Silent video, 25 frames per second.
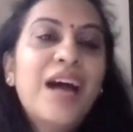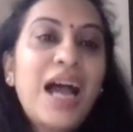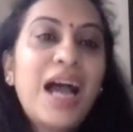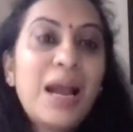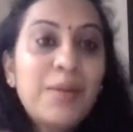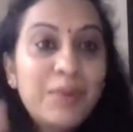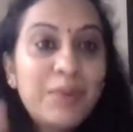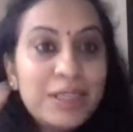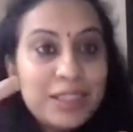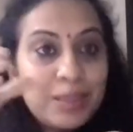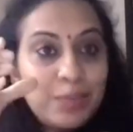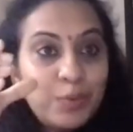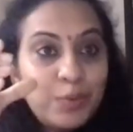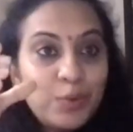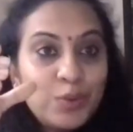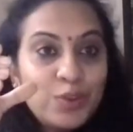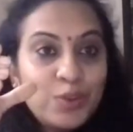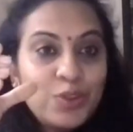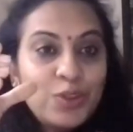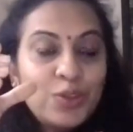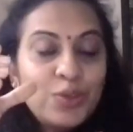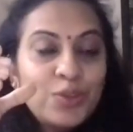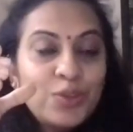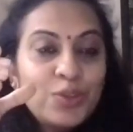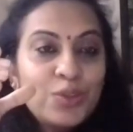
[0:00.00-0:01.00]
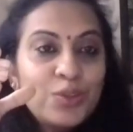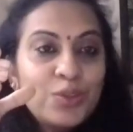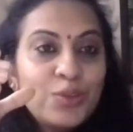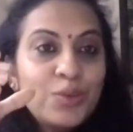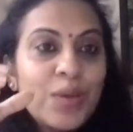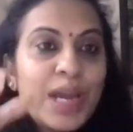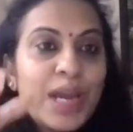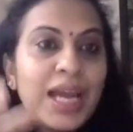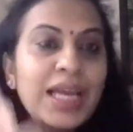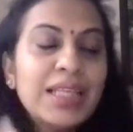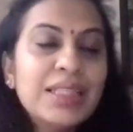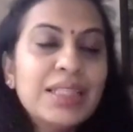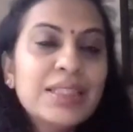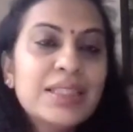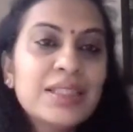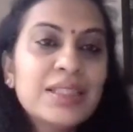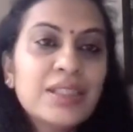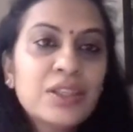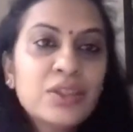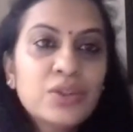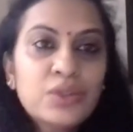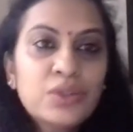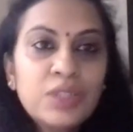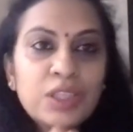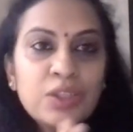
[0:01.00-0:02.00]
Am I supposed to use two
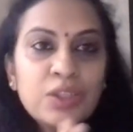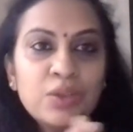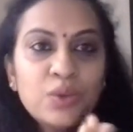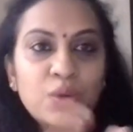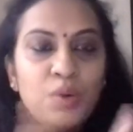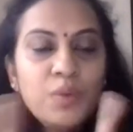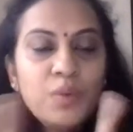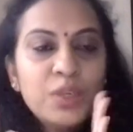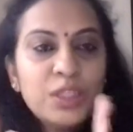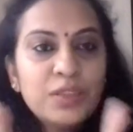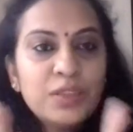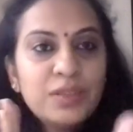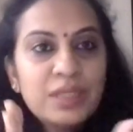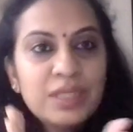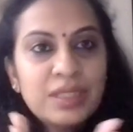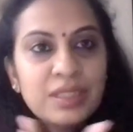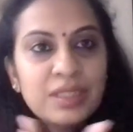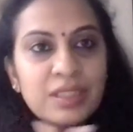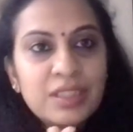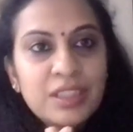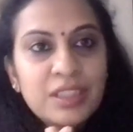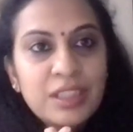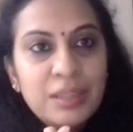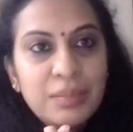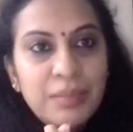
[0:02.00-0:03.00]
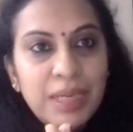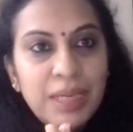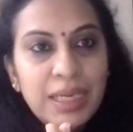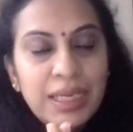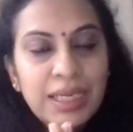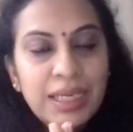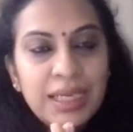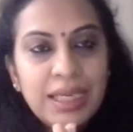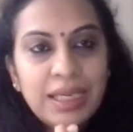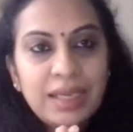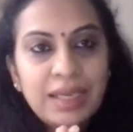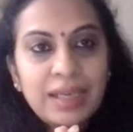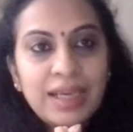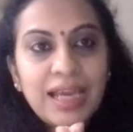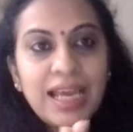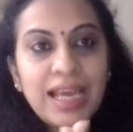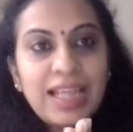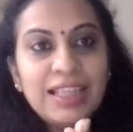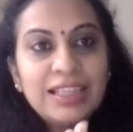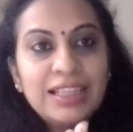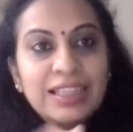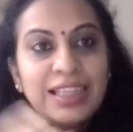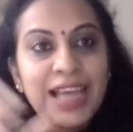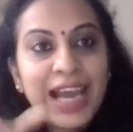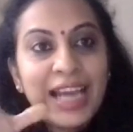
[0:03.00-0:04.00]
hands? So there's so much of decision making,
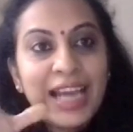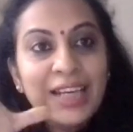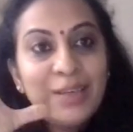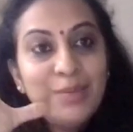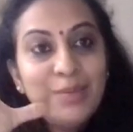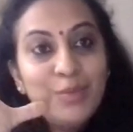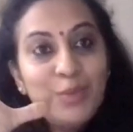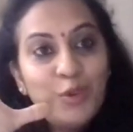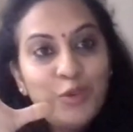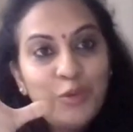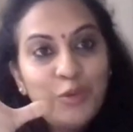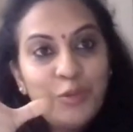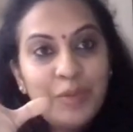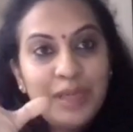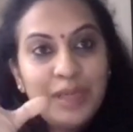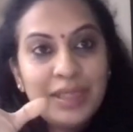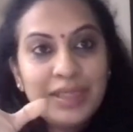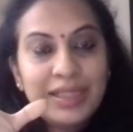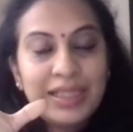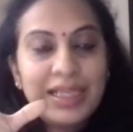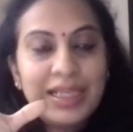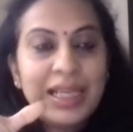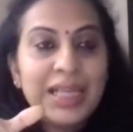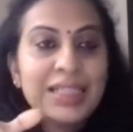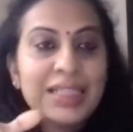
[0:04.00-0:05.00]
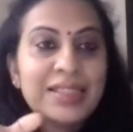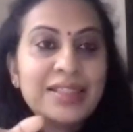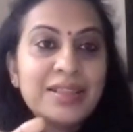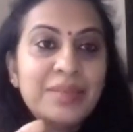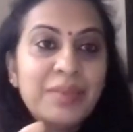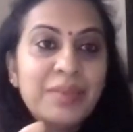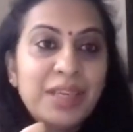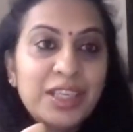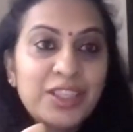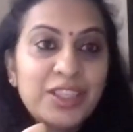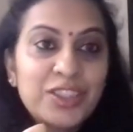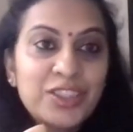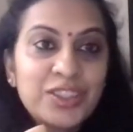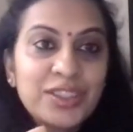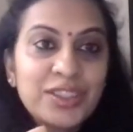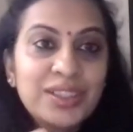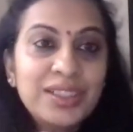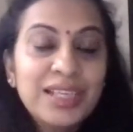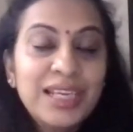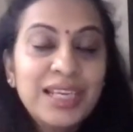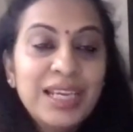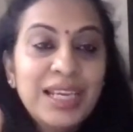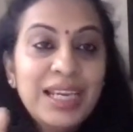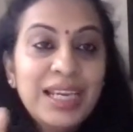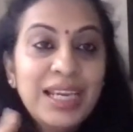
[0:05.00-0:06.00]
and that movement, that
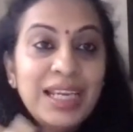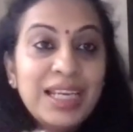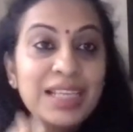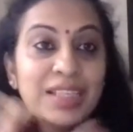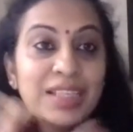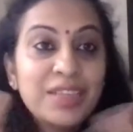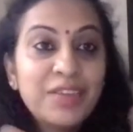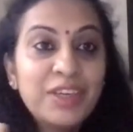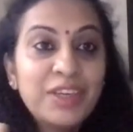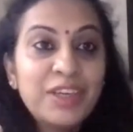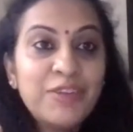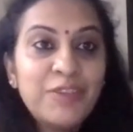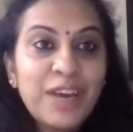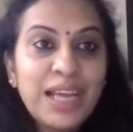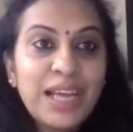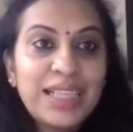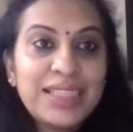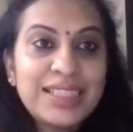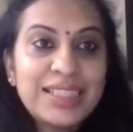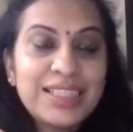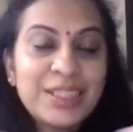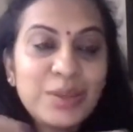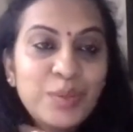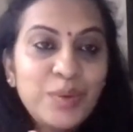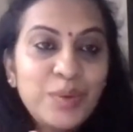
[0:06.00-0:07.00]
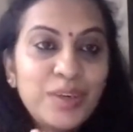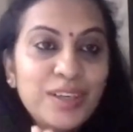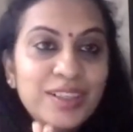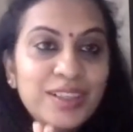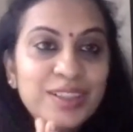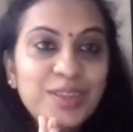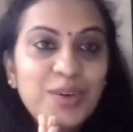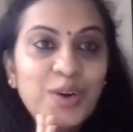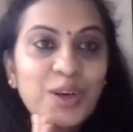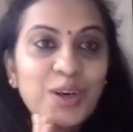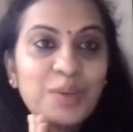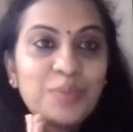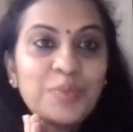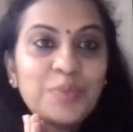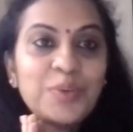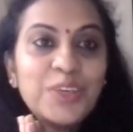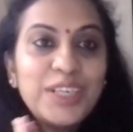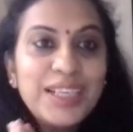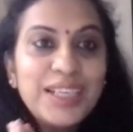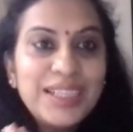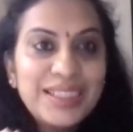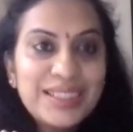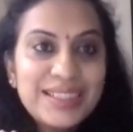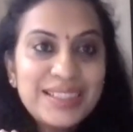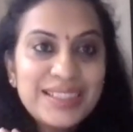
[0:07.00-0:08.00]
estimation, it has a very fancy word called
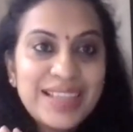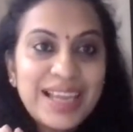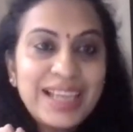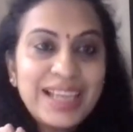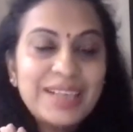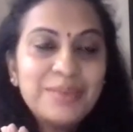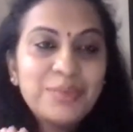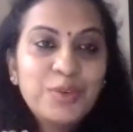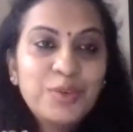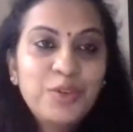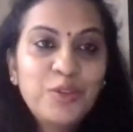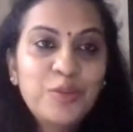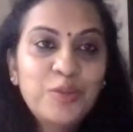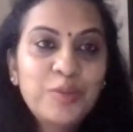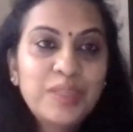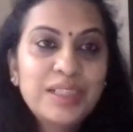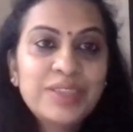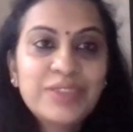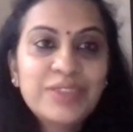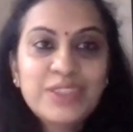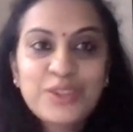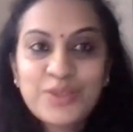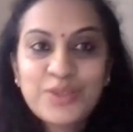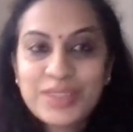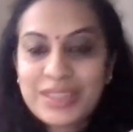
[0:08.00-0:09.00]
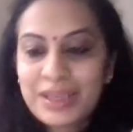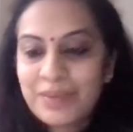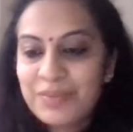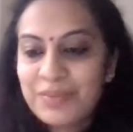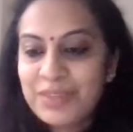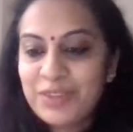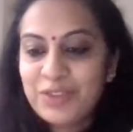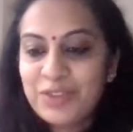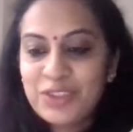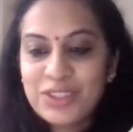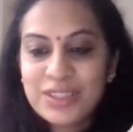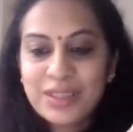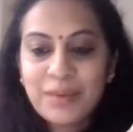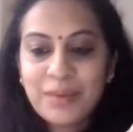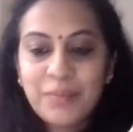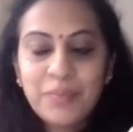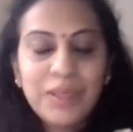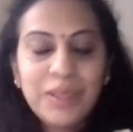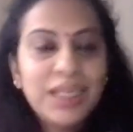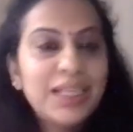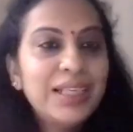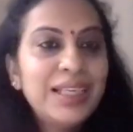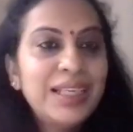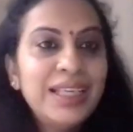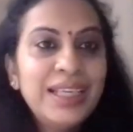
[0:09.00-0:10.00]
prehensile movement, which was something just
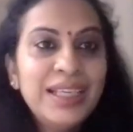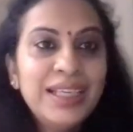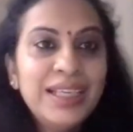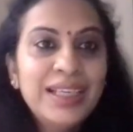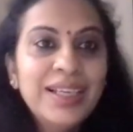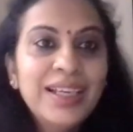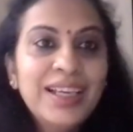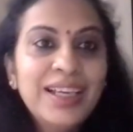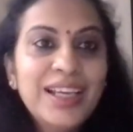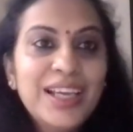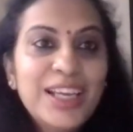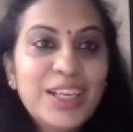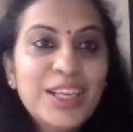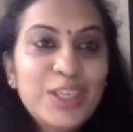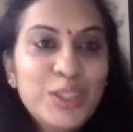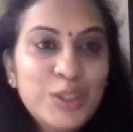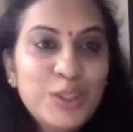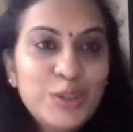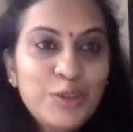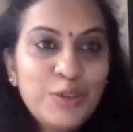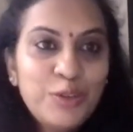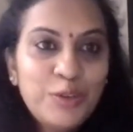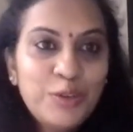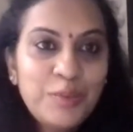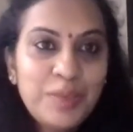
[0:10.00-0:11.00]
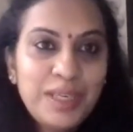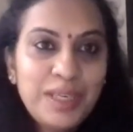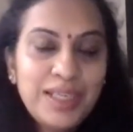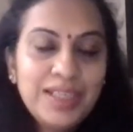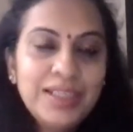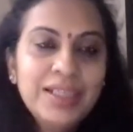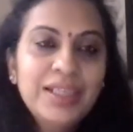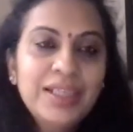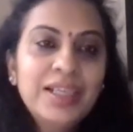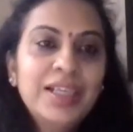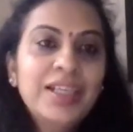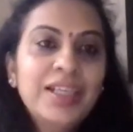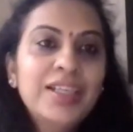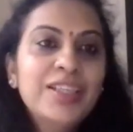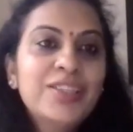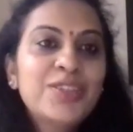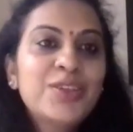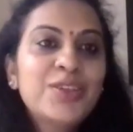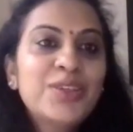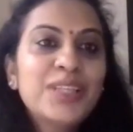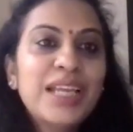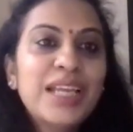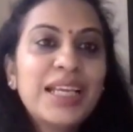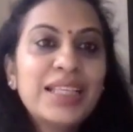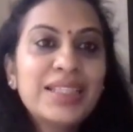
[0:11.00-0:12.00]
completely new for me.
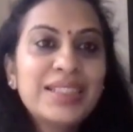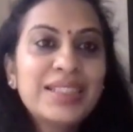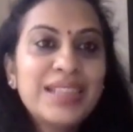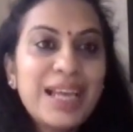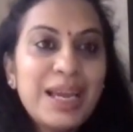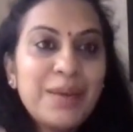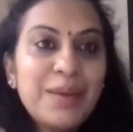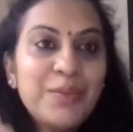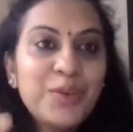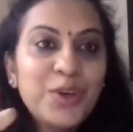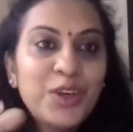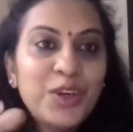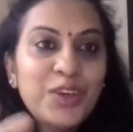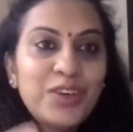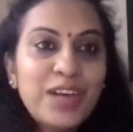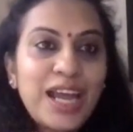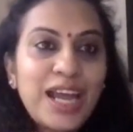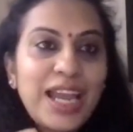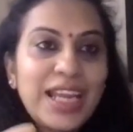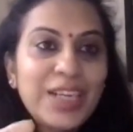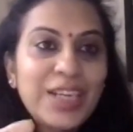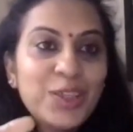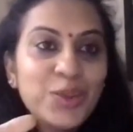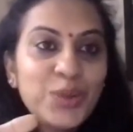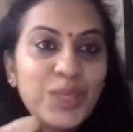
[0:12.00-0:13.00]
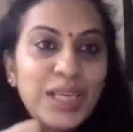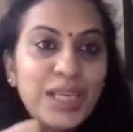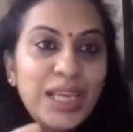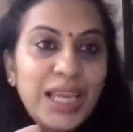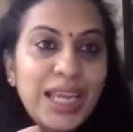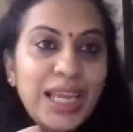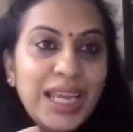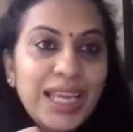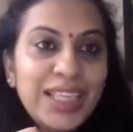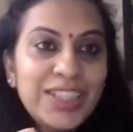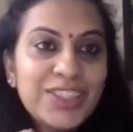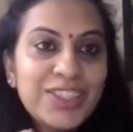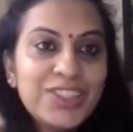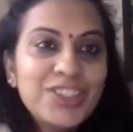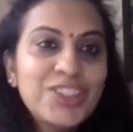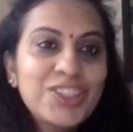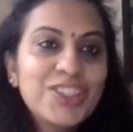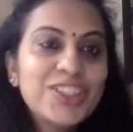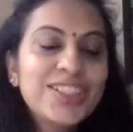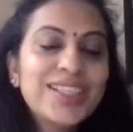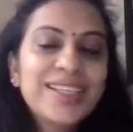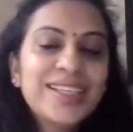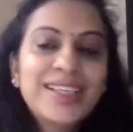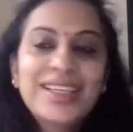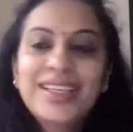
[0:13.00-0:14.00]
So next time you're trying to gauge,
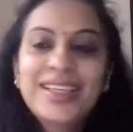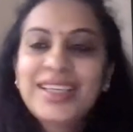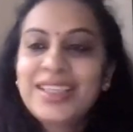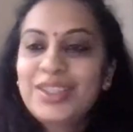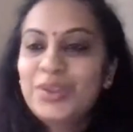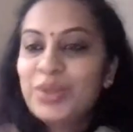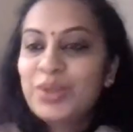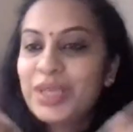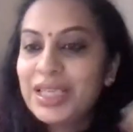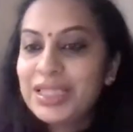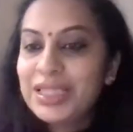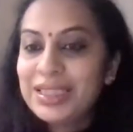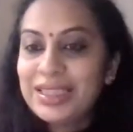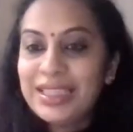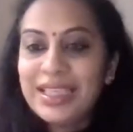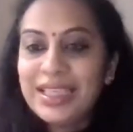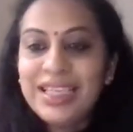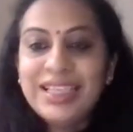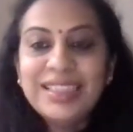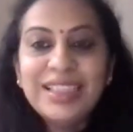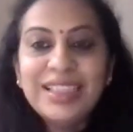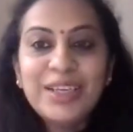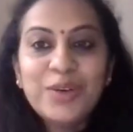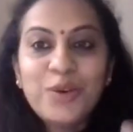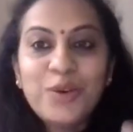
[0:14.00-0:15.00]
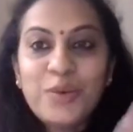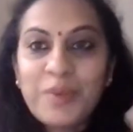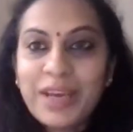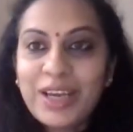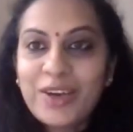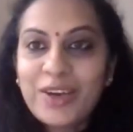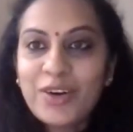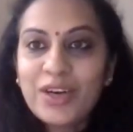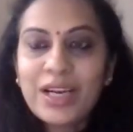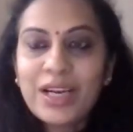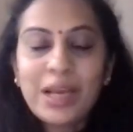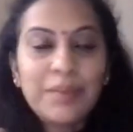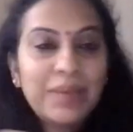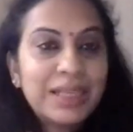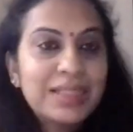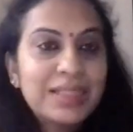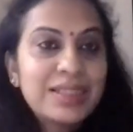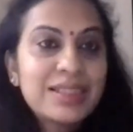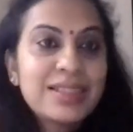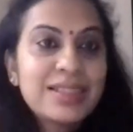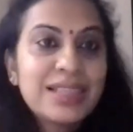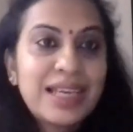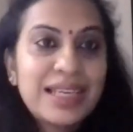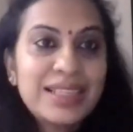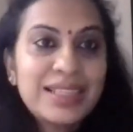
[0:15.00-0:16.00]
you can think that, oh my God, I'm
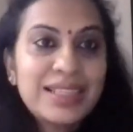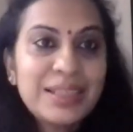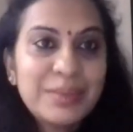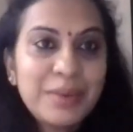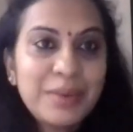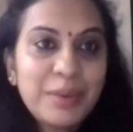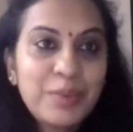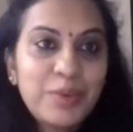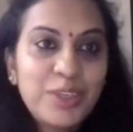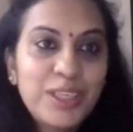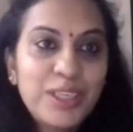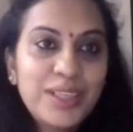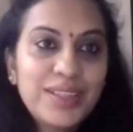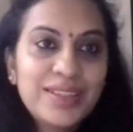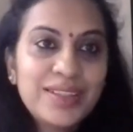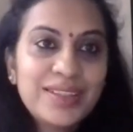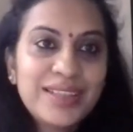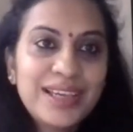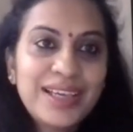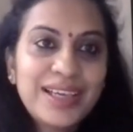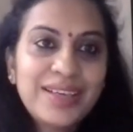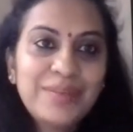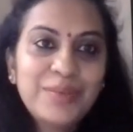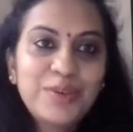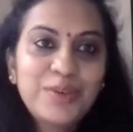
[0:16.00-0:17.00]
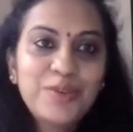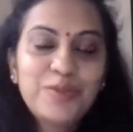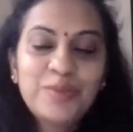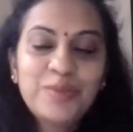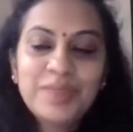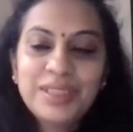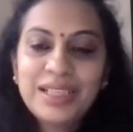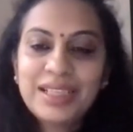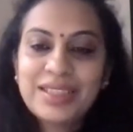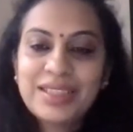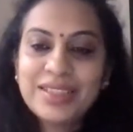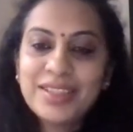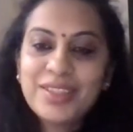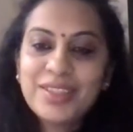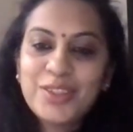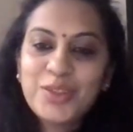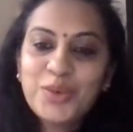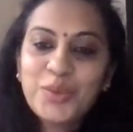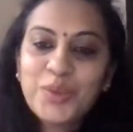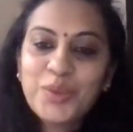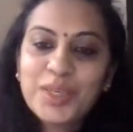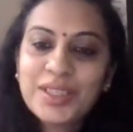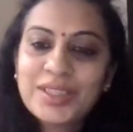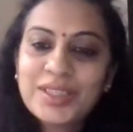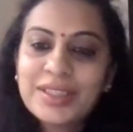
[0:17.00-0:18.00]
exercising my prehensile movement. That's a
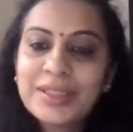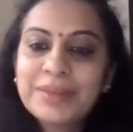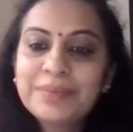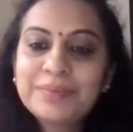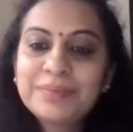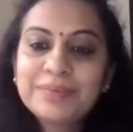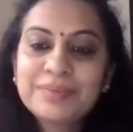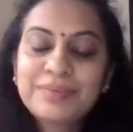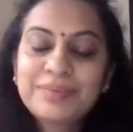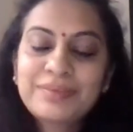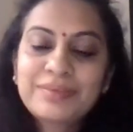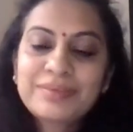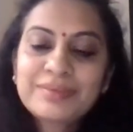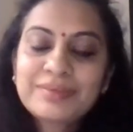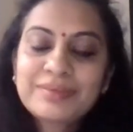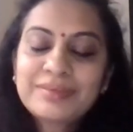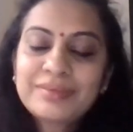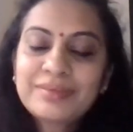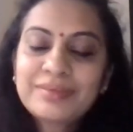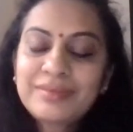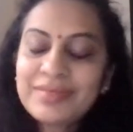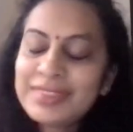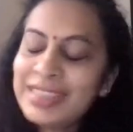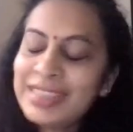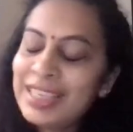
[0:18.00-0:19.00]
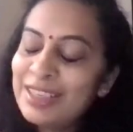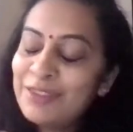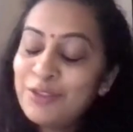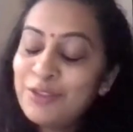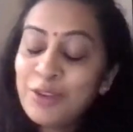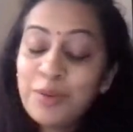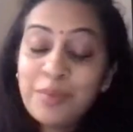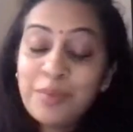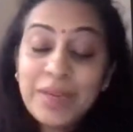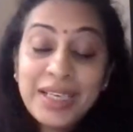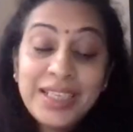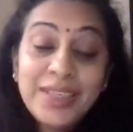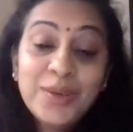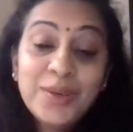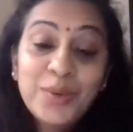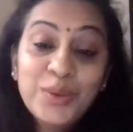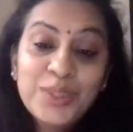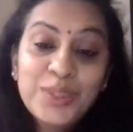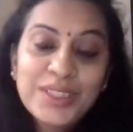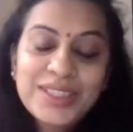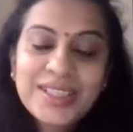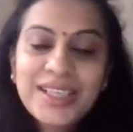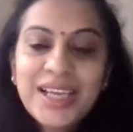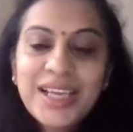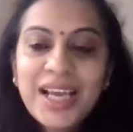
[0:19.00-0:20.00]
new word, and for many
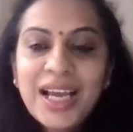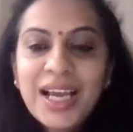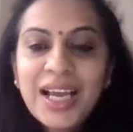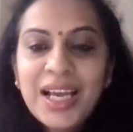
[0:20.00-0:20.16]
old.